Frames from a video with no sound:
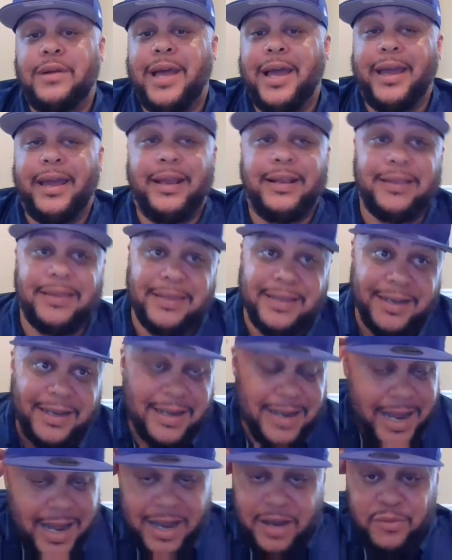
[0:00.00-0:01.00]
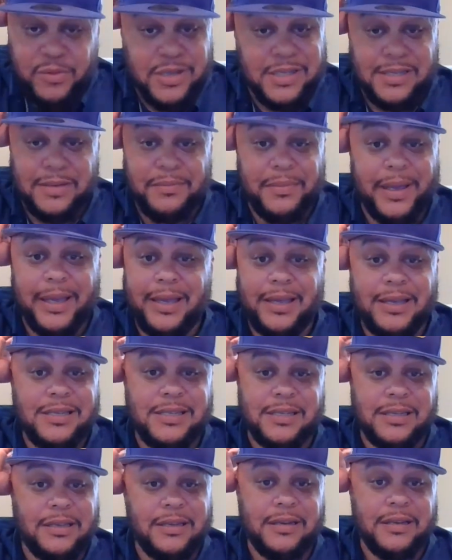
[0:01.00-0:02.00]
Like, the guy was
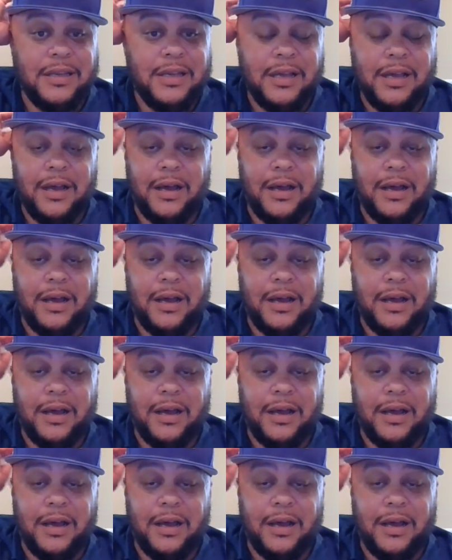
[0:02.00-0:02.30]
amazing.